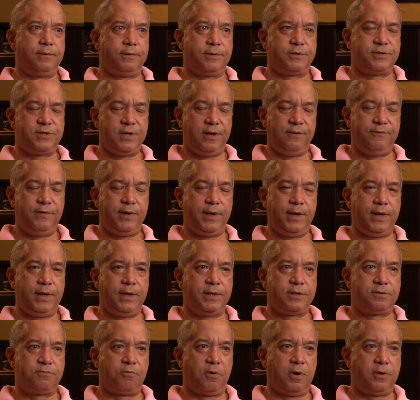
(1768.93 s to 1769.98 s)
C.V.,
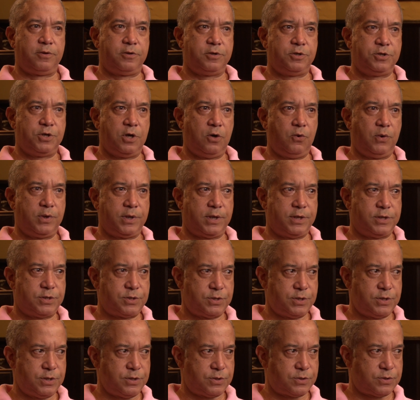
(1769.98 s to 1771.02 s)
his brother Joe, and his
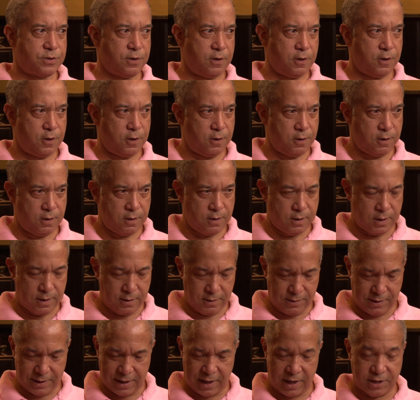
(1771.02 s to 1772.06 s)
sister,
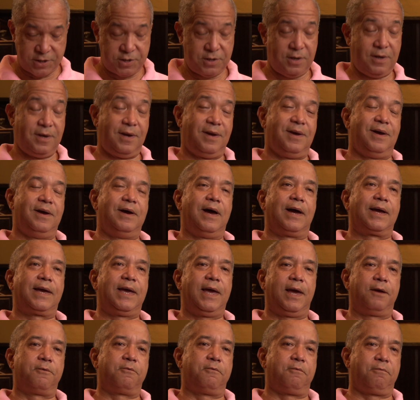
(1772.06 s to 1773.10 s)
I
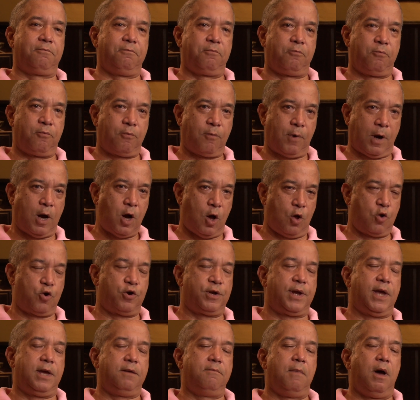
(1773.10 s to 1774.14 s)
can't recall her
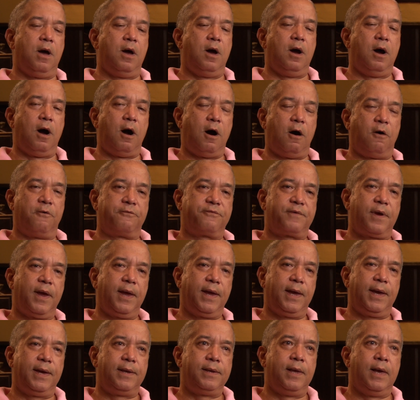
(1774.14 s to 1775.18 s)
name
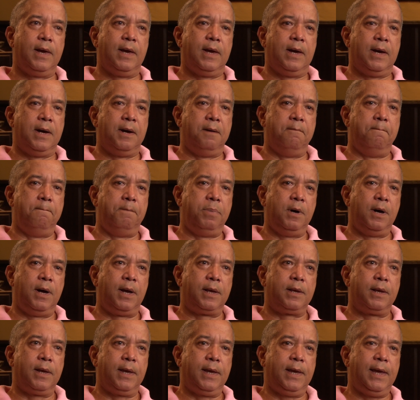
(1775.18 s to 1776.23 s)
offhand.
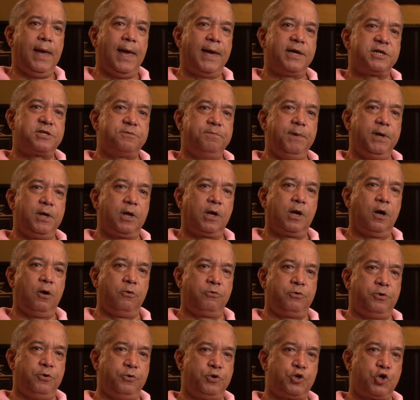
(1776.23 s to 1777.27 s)
But he asked me to go
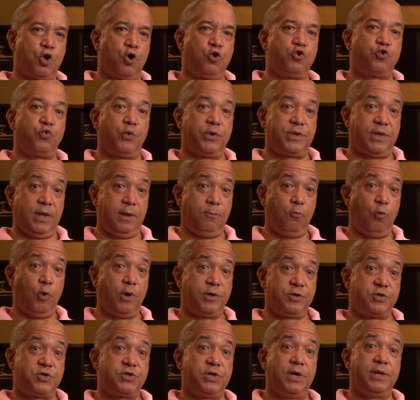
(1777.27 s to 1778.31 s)
to church with him
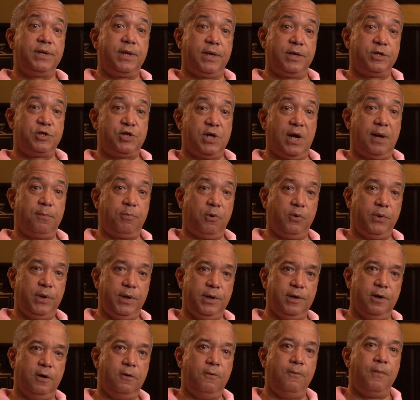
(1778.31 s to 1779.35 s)
one Sunday in Chapel
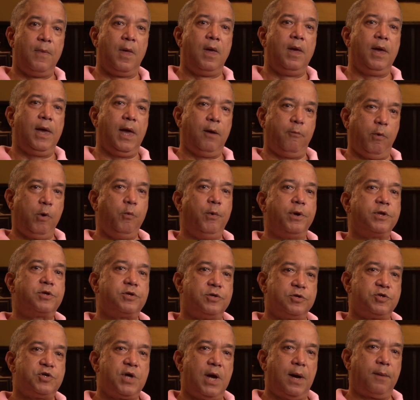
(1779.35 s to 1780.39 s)
Hill, and we went to
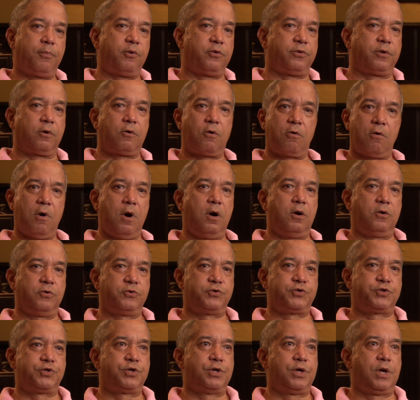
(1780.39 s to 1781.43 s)
the Chapel of the
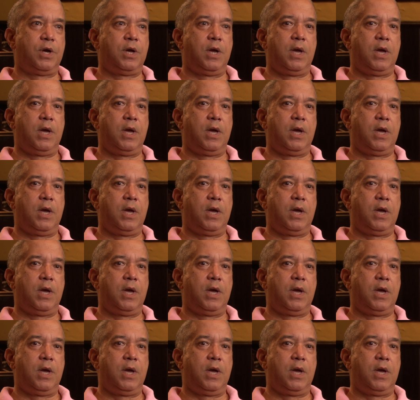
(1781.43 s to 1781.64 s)
Cross.